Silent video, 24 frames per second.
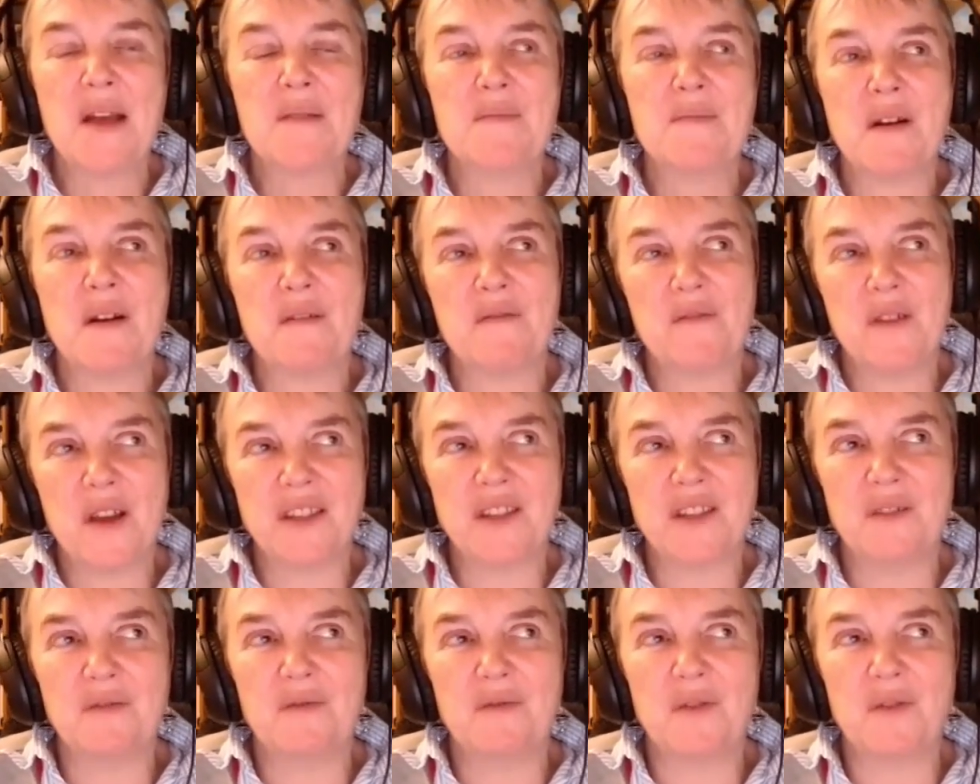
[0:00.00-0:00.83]
But
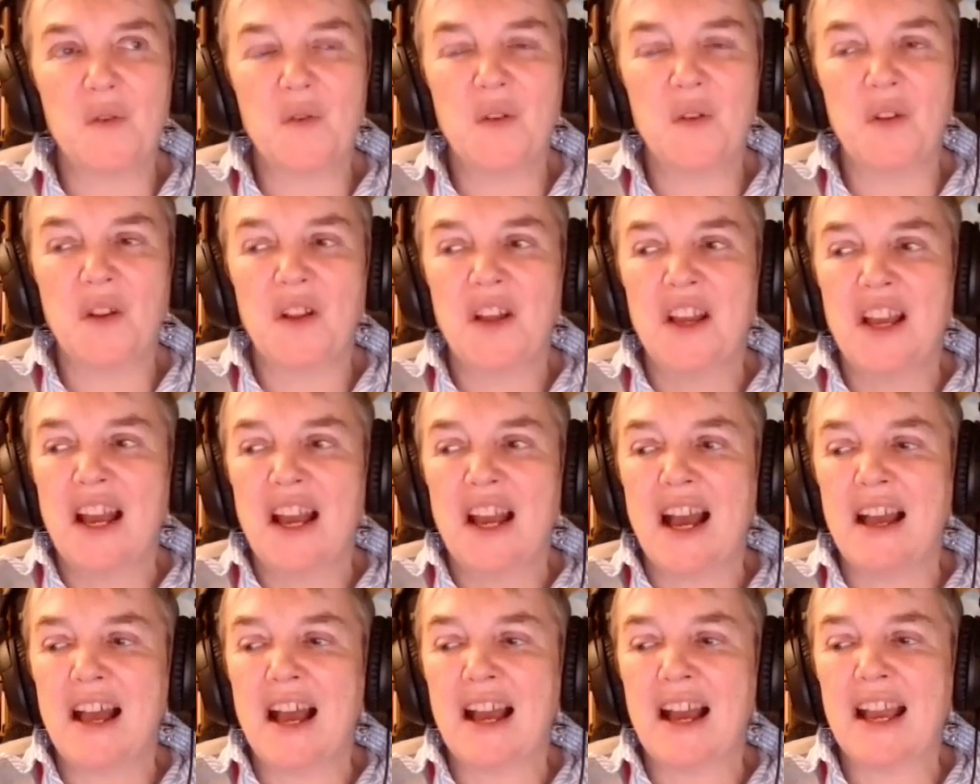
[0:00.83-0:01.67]
first of all,
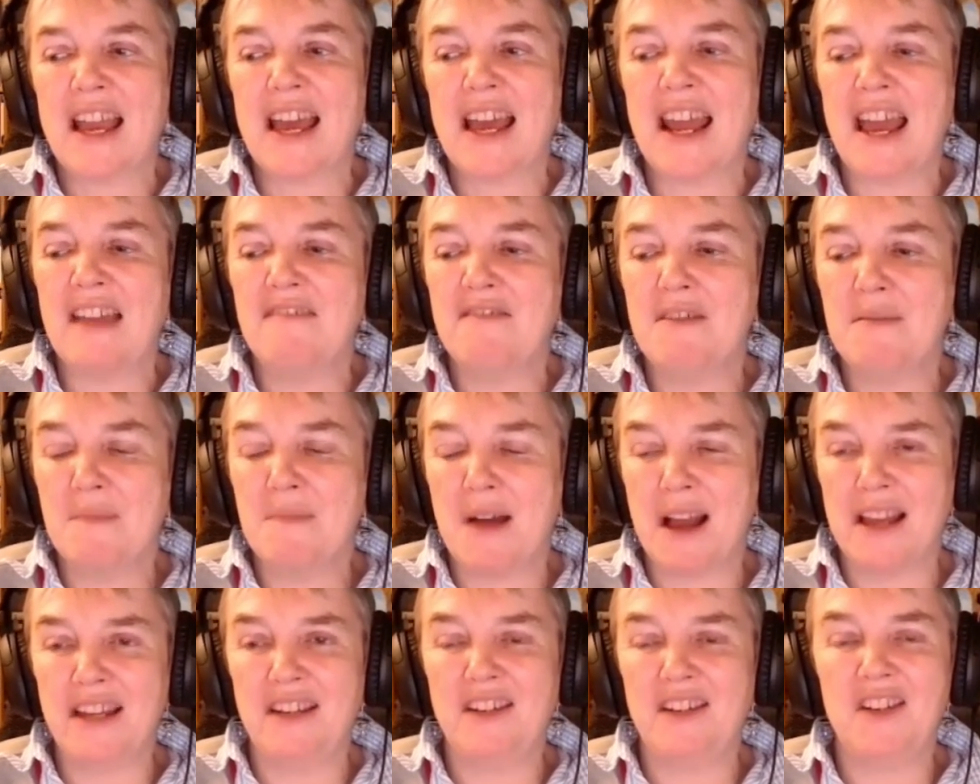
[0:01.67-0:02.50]
can I
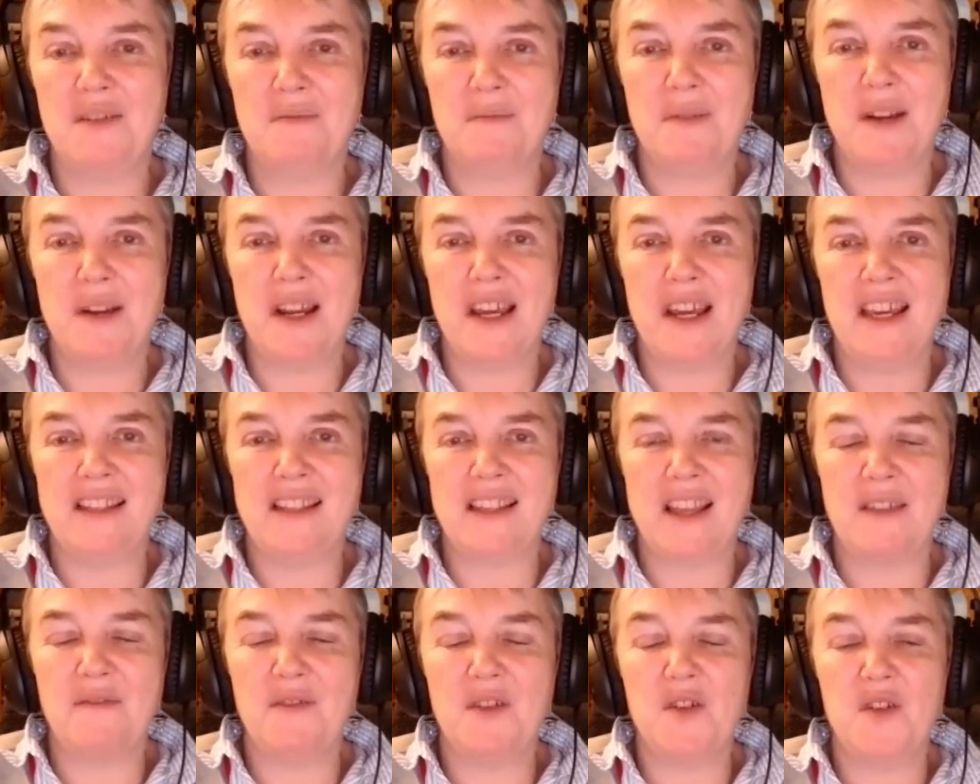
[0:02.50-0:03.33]
remind you,
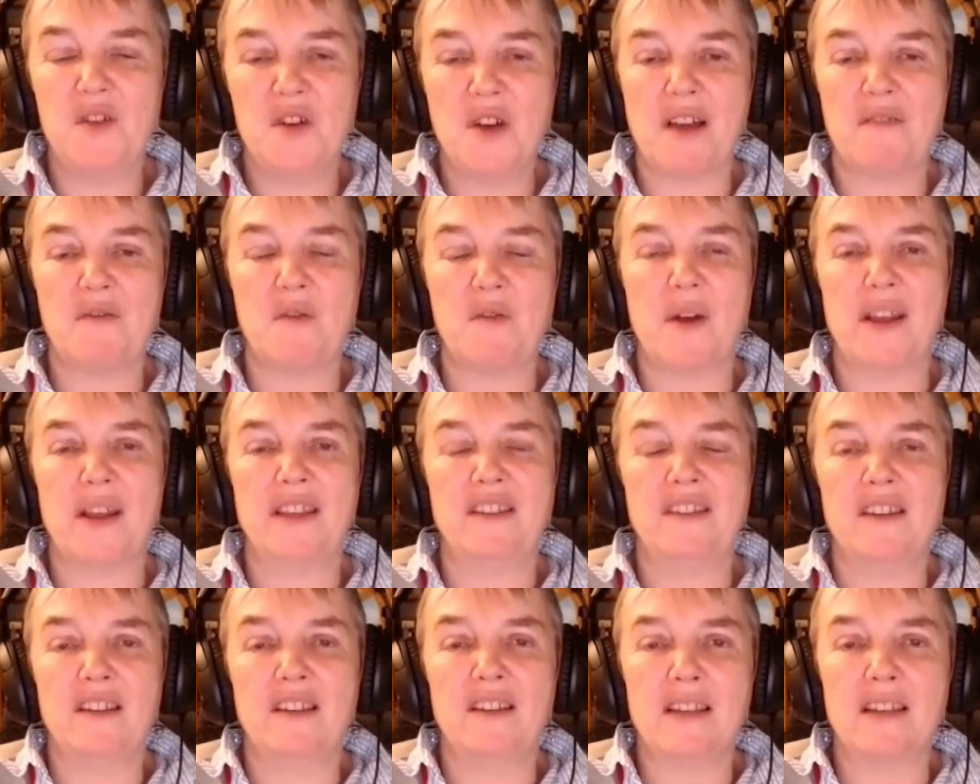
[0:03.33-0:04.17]
please, if you do have
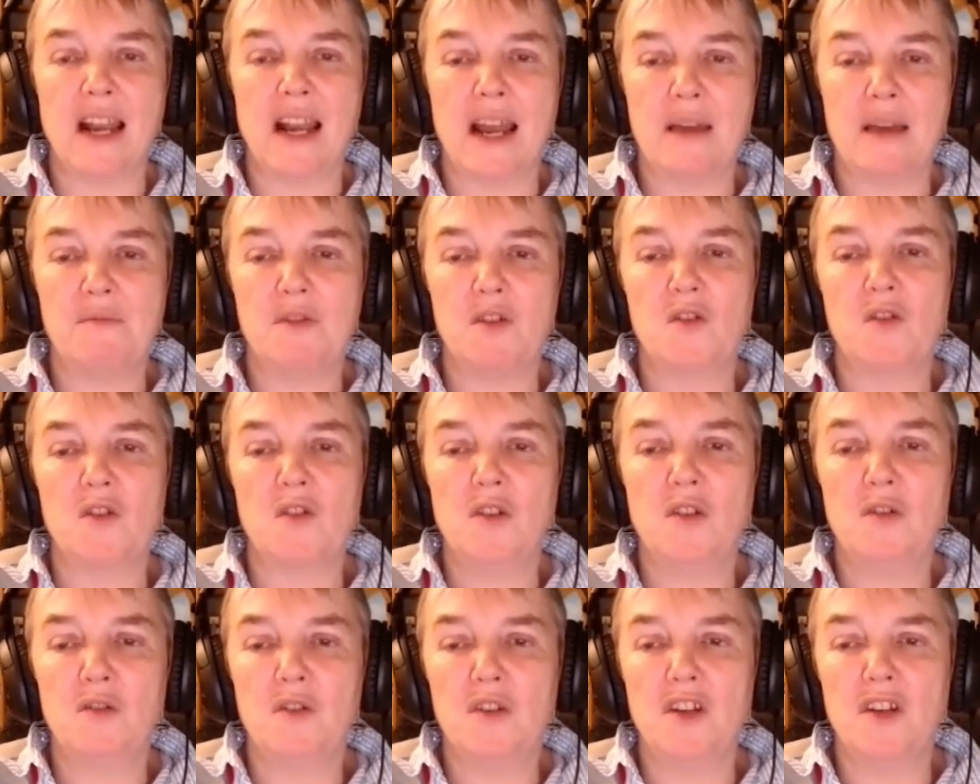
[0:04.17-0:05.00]
questions, and I'm sure
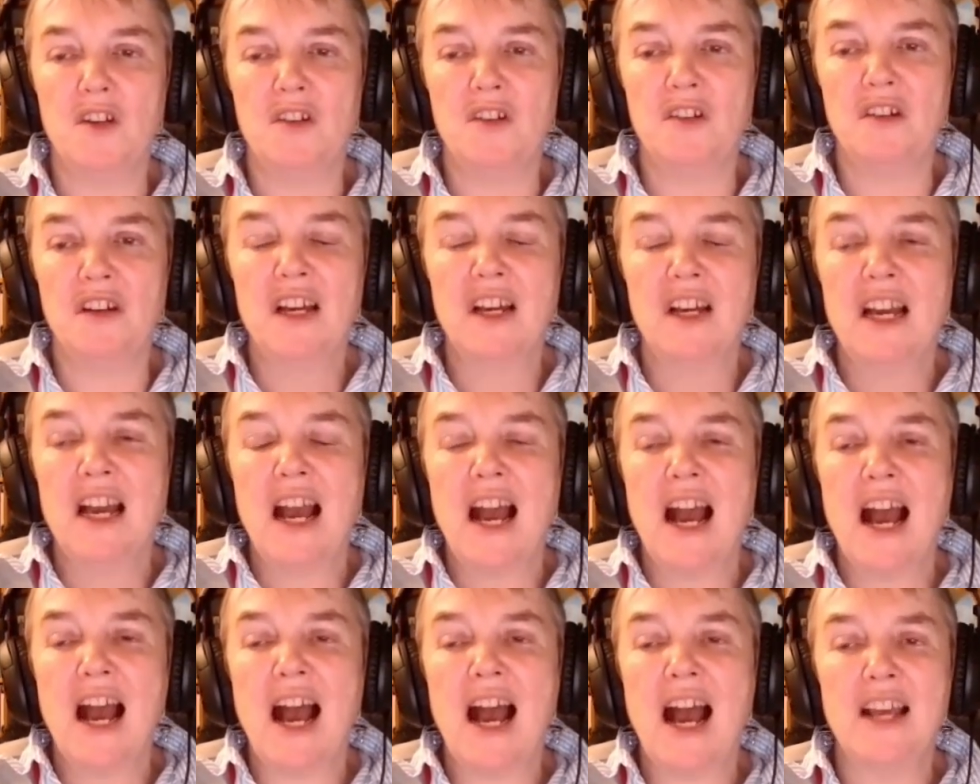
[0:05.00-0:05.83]
you do,
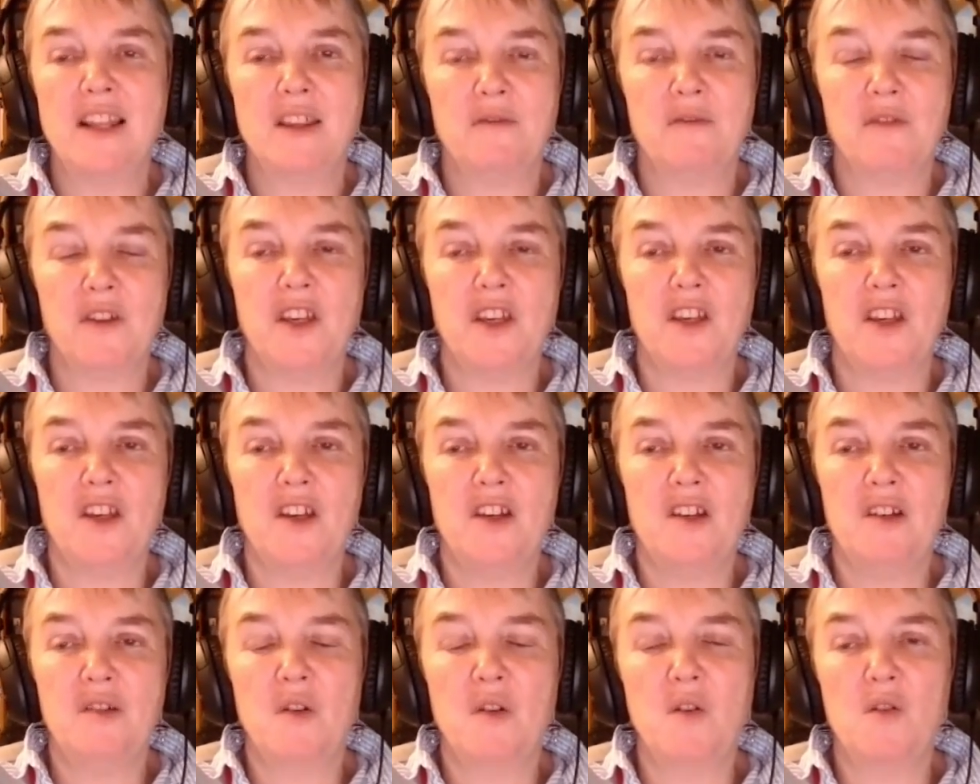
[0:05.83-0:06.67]
either for
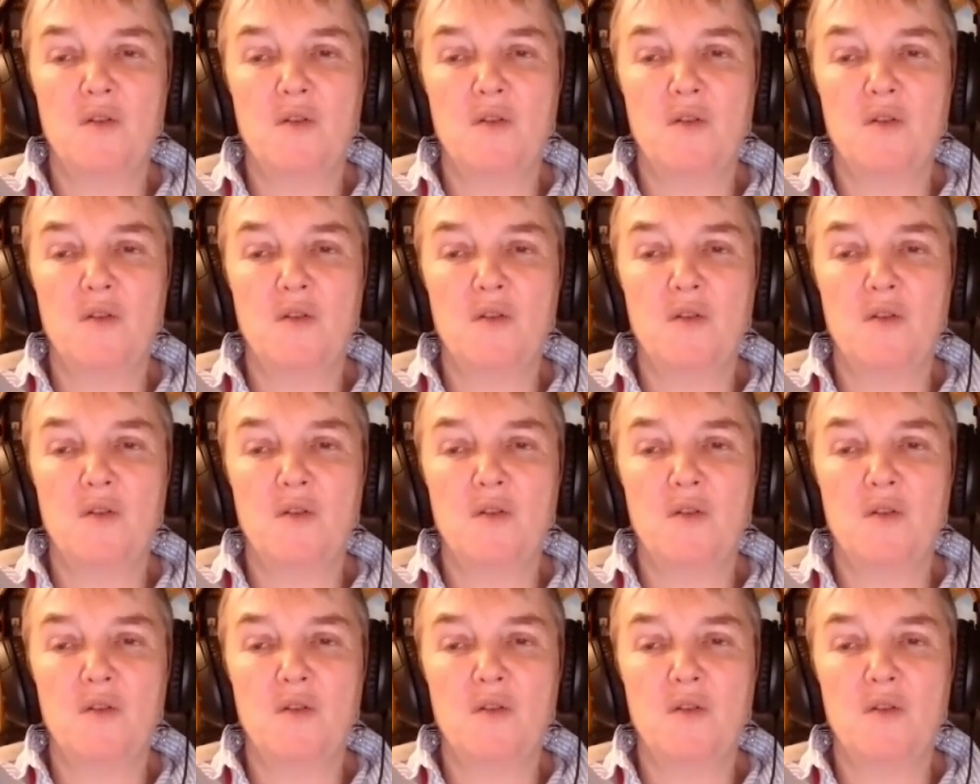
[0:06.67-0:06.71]
Hugh